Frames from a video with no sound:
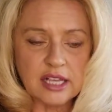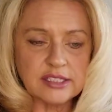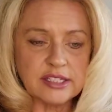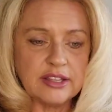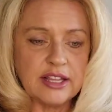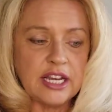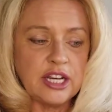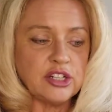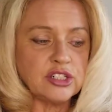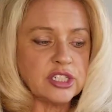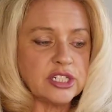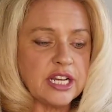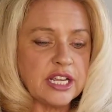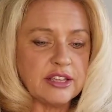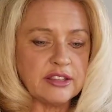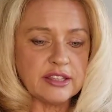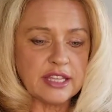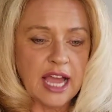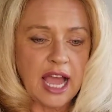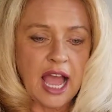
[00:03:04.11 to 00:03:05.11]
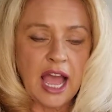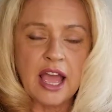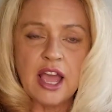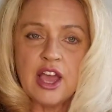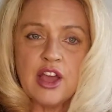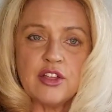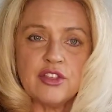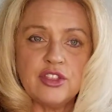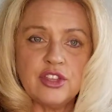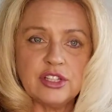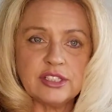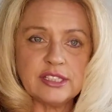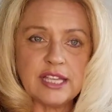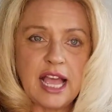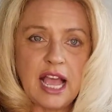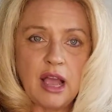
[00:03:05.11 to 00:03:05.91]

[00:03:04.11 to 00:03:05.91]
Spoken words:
and then underneath that there's